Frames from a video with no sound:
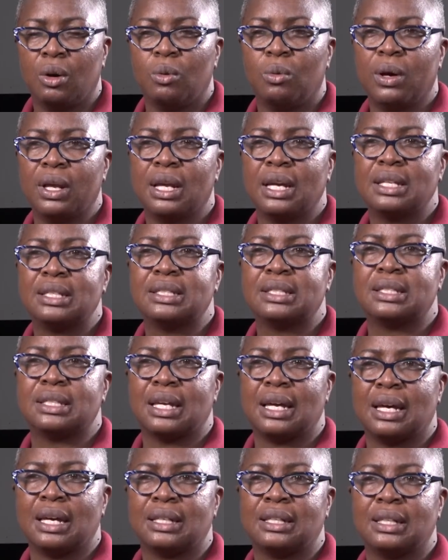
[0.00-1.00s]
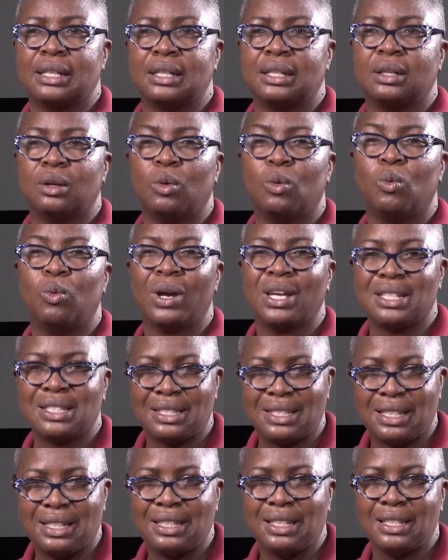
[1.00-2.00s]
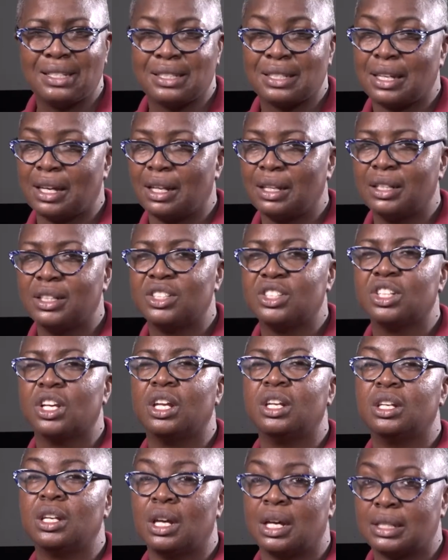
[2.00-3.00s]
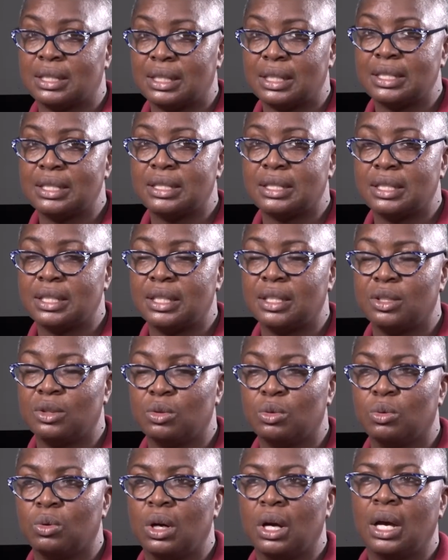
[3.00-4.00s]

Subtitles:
When I started West Indies College, not NCU,